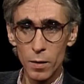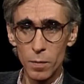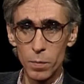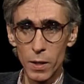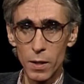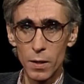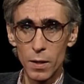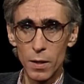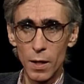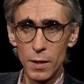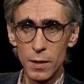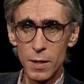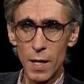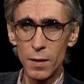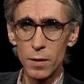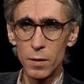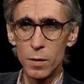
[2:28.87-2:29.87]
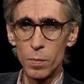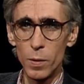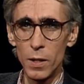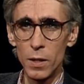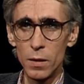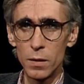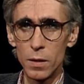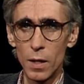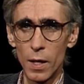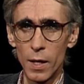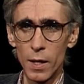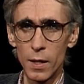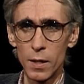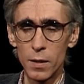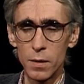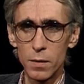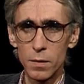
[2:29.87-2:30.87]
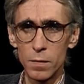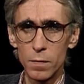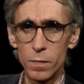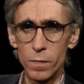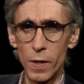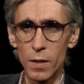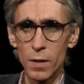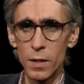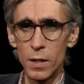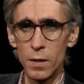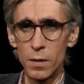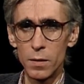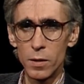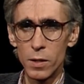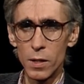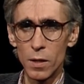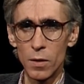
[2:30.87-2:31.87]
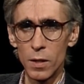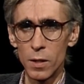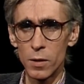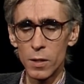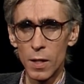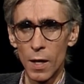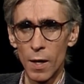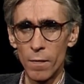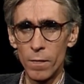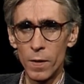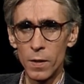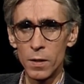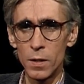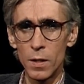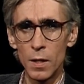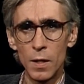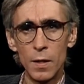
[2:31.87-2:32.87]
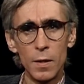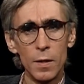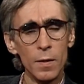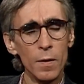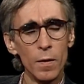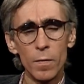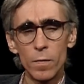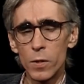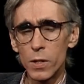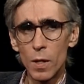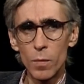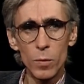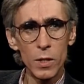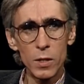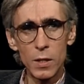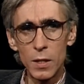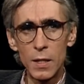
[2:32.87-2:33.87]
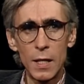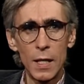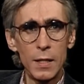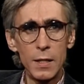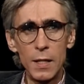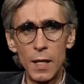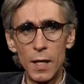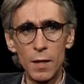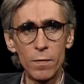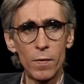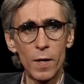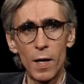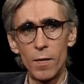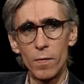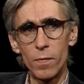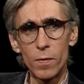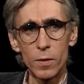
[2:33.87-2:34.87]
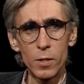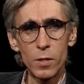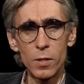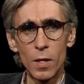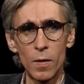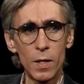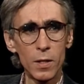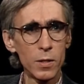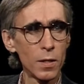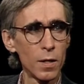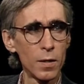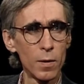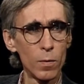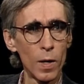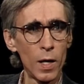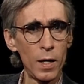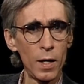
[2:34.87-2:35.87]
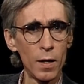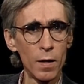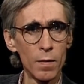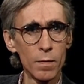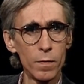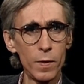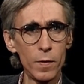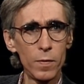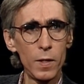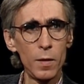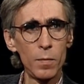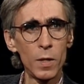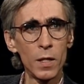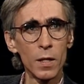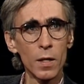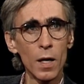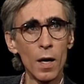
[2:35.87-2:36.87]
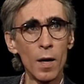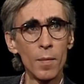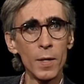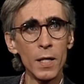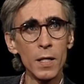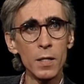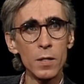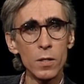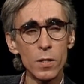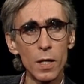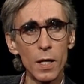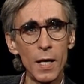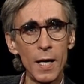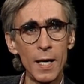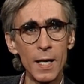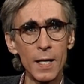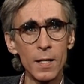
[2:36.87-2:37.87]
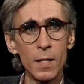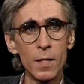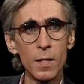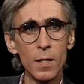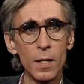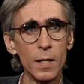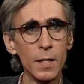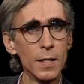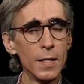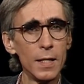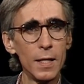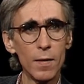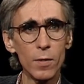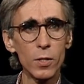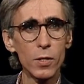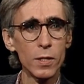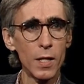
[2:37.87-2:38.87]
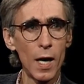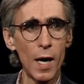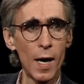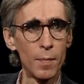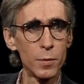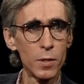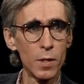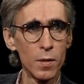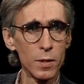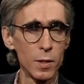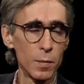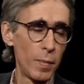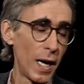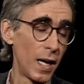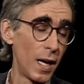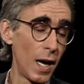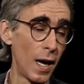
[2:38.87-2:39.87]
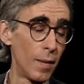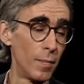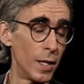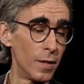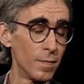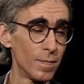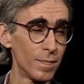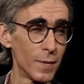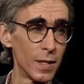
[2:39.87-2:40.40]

good, but they tended to be fairly serious stuff. And for some reason, in 1985 or so, I started writing 15-minute comedies and never stopped, so it's a bad habit.